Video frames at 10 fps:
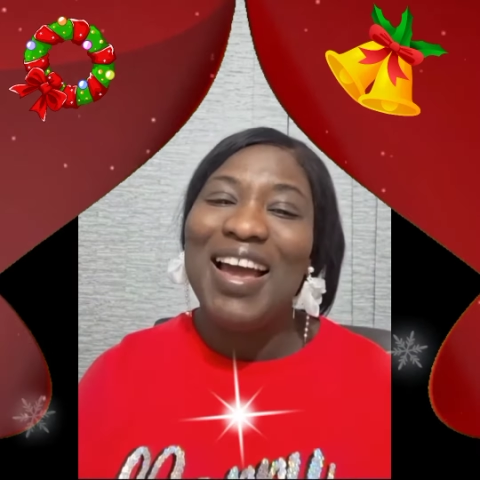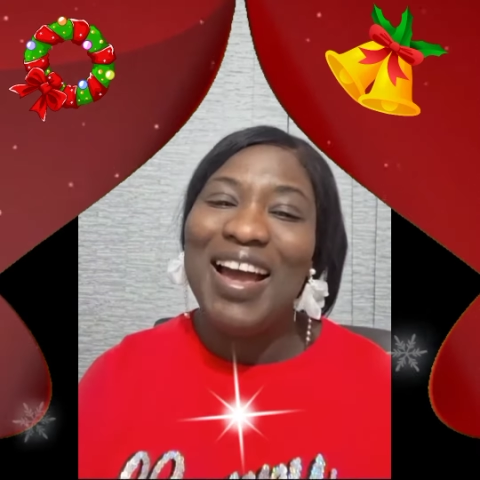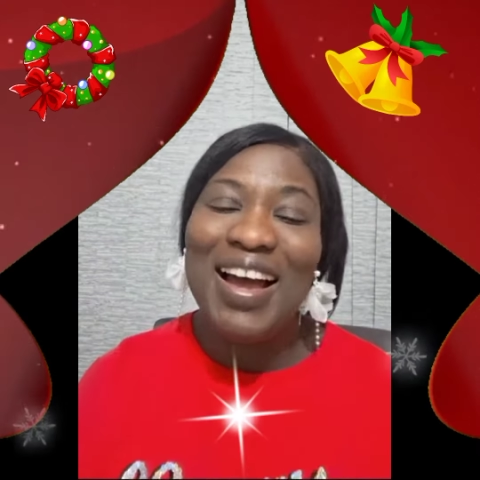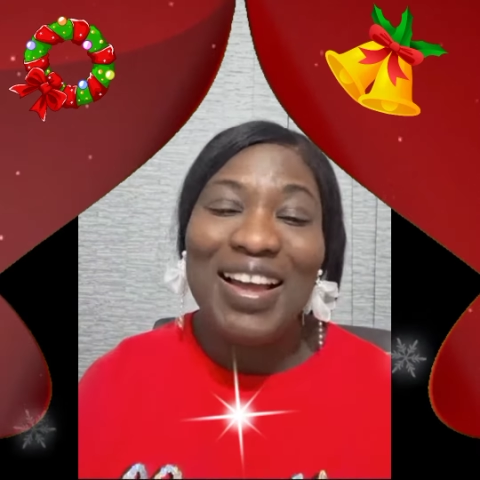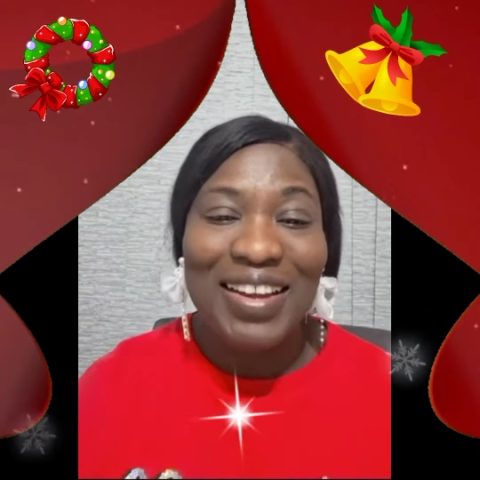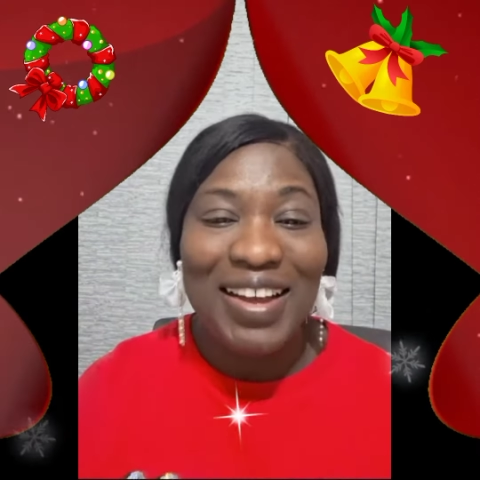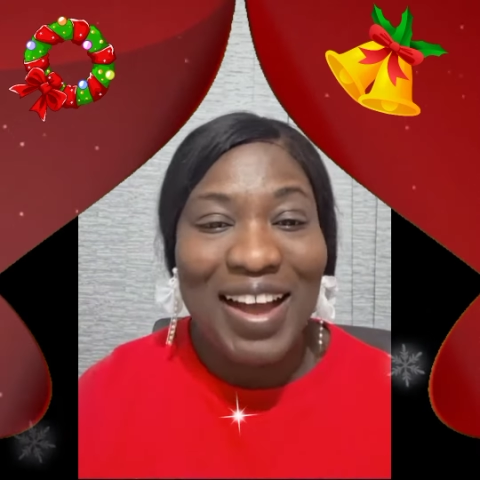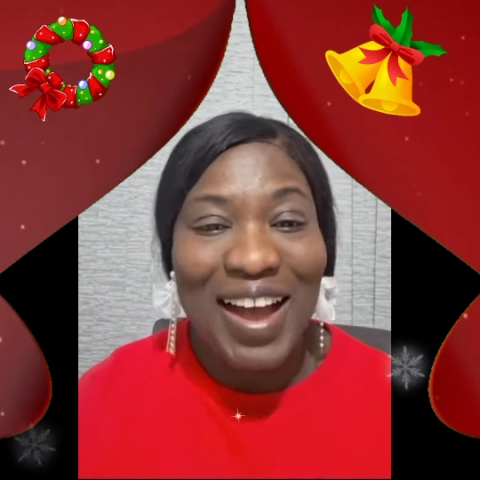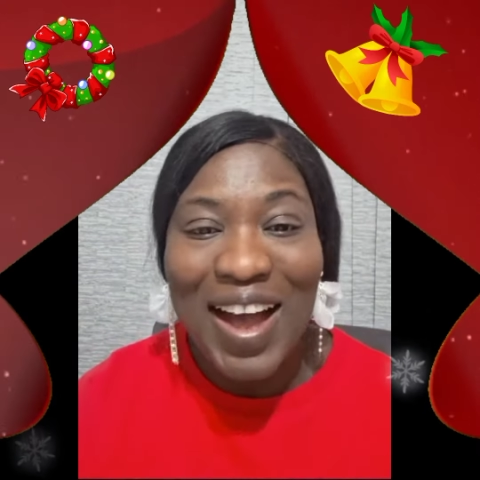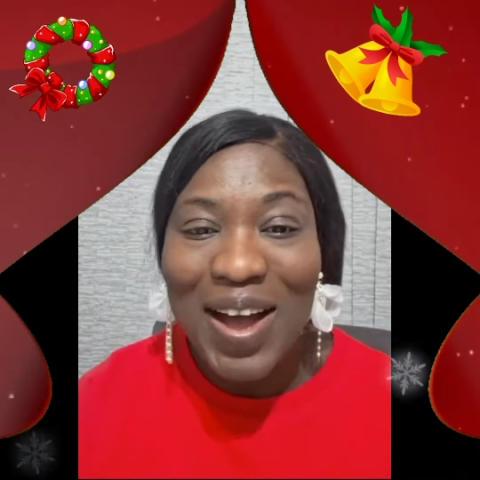and a
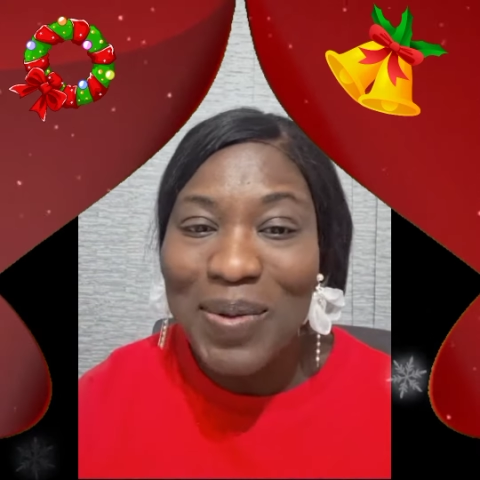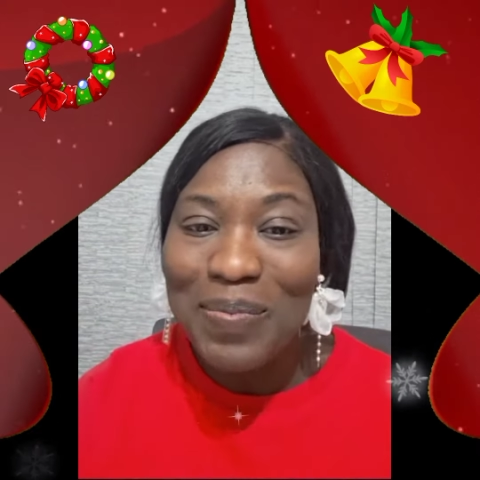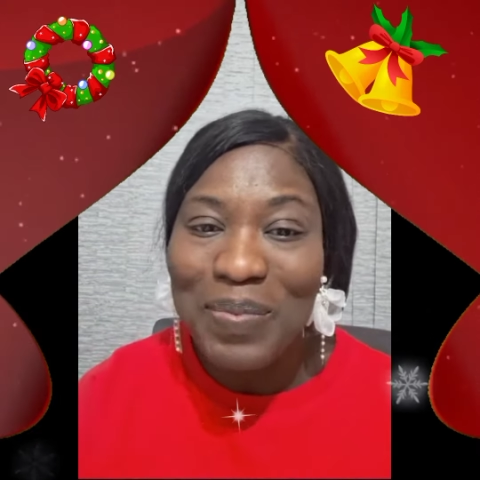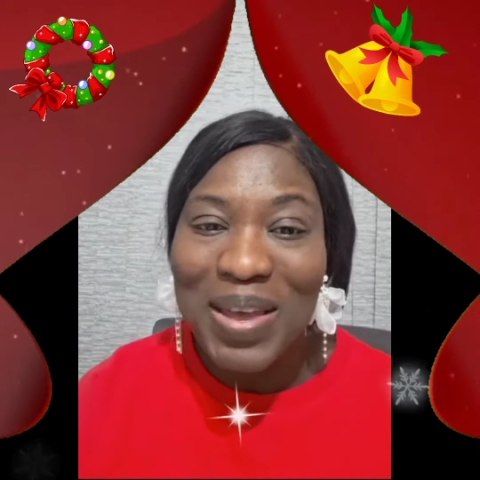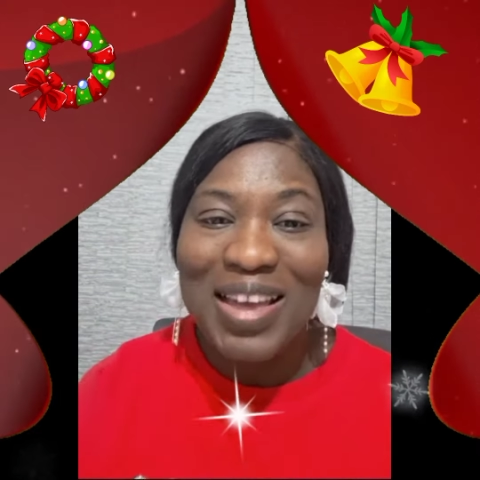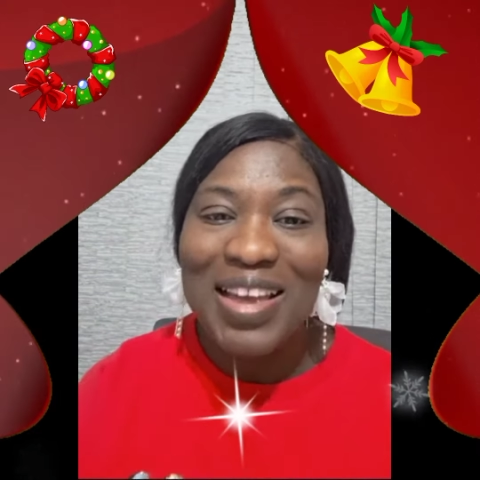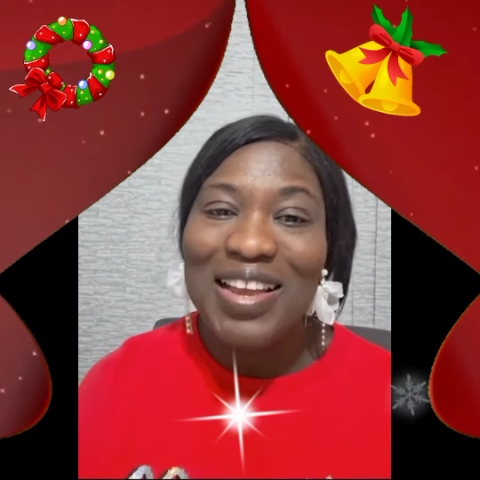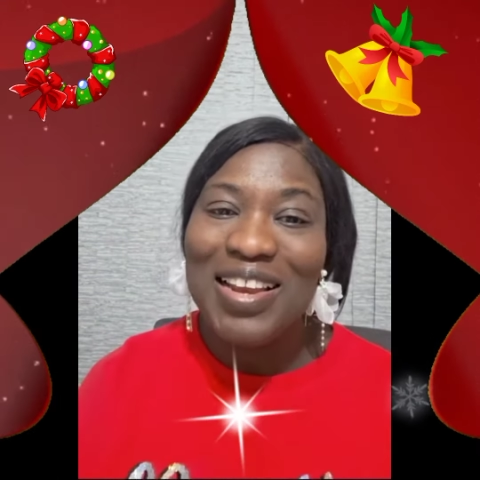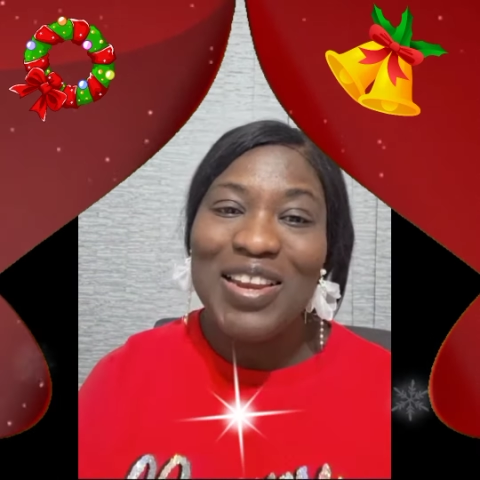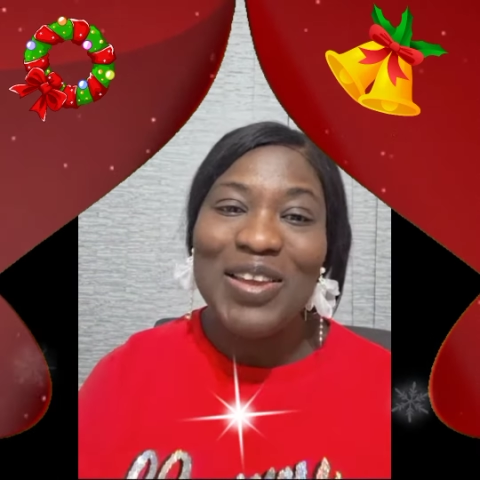
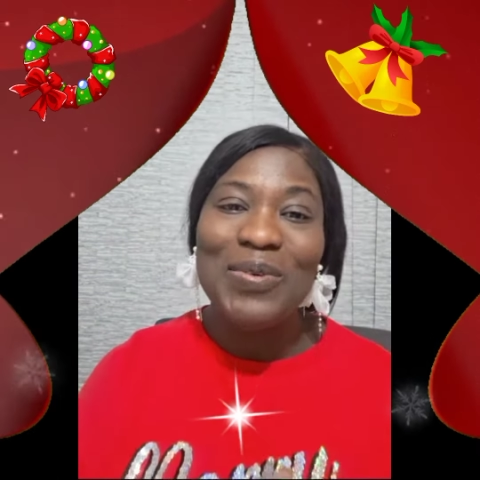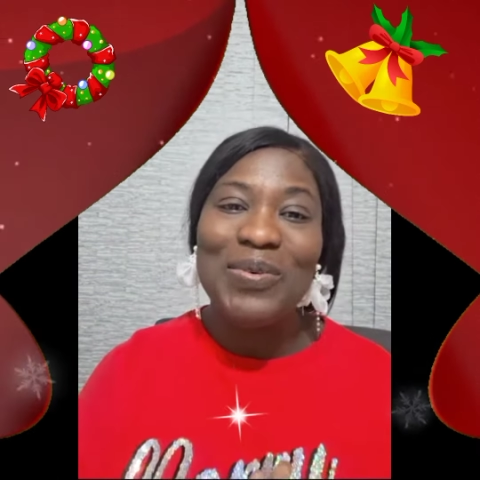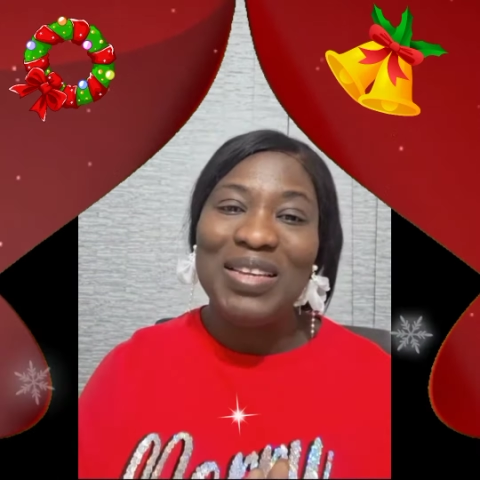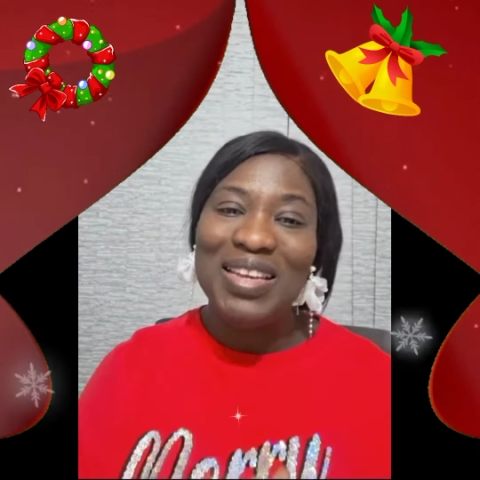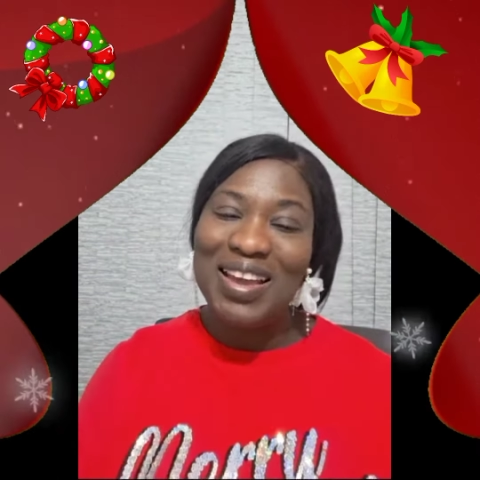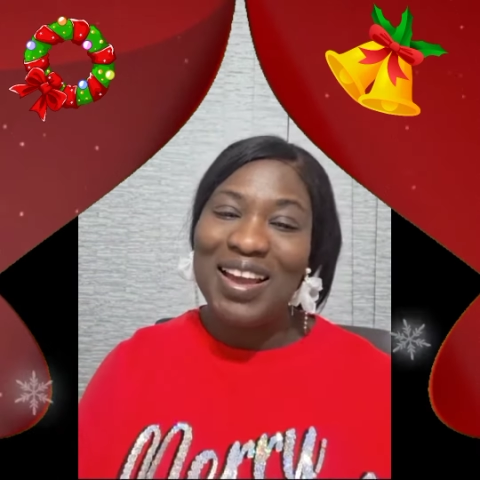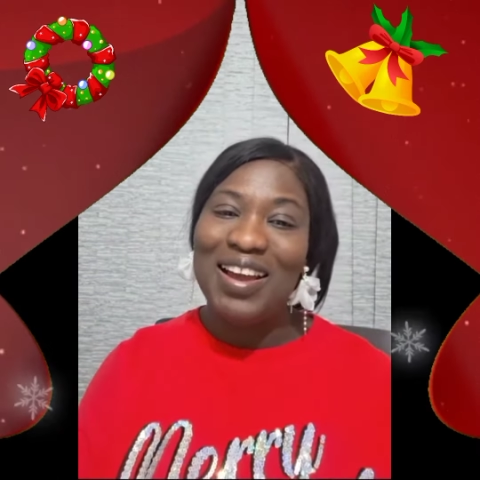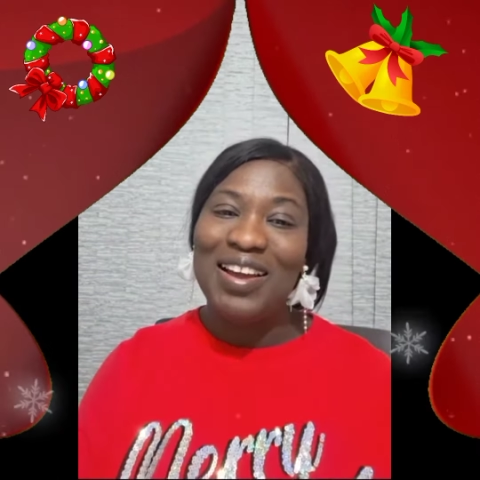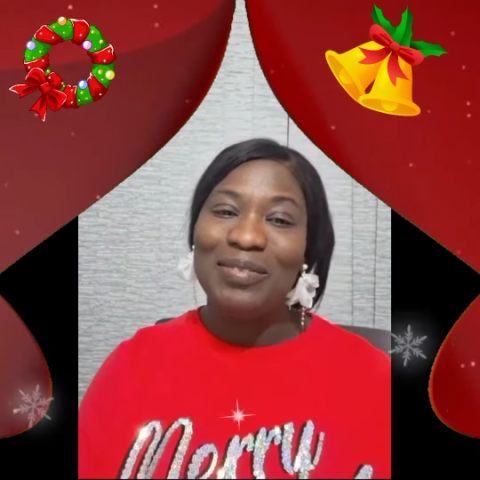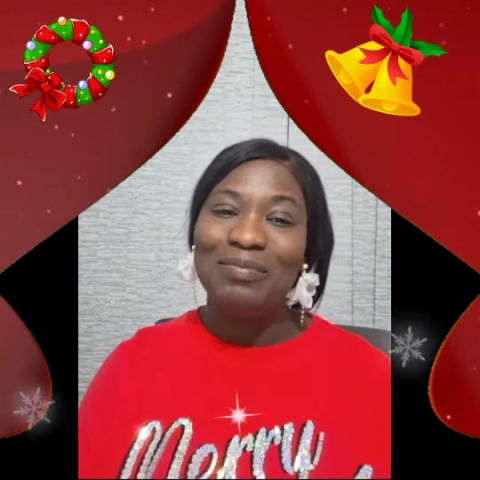Happy New
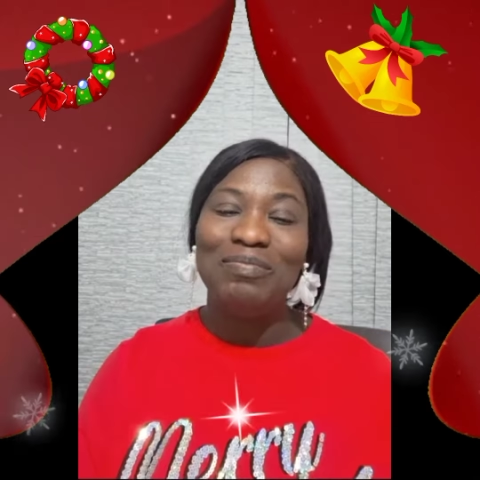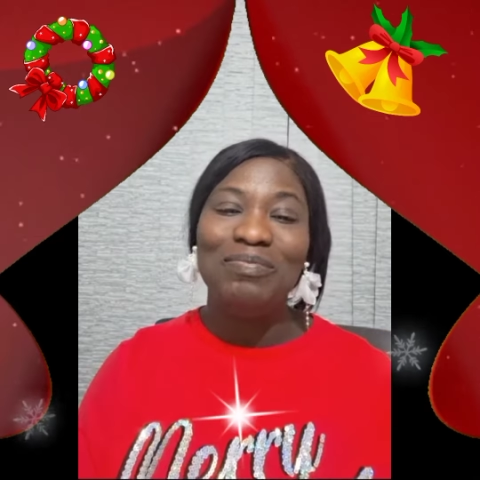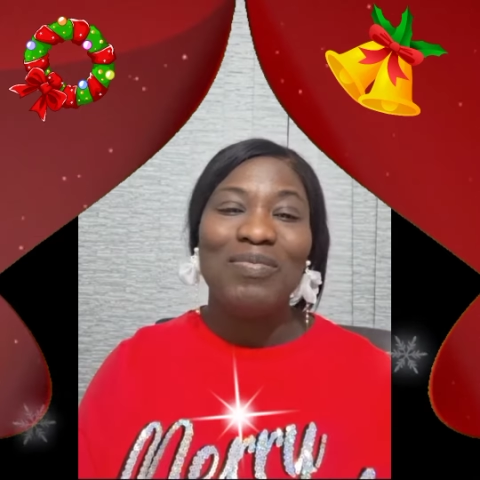Year.